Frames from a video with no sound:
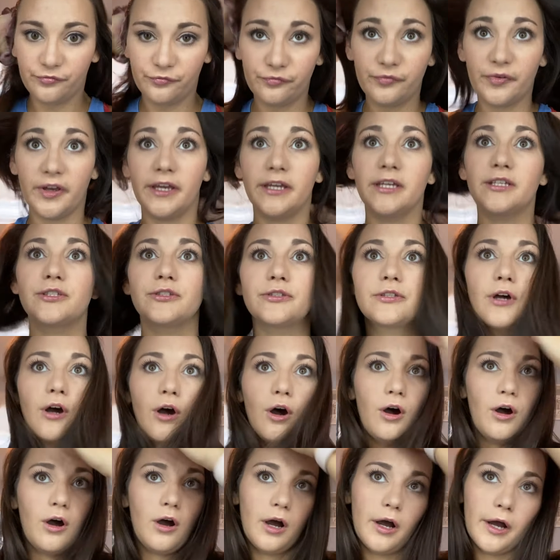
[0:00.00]
Face
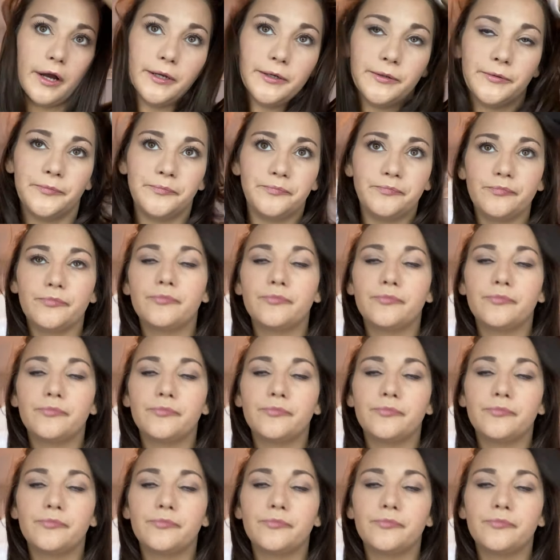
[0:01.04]
on,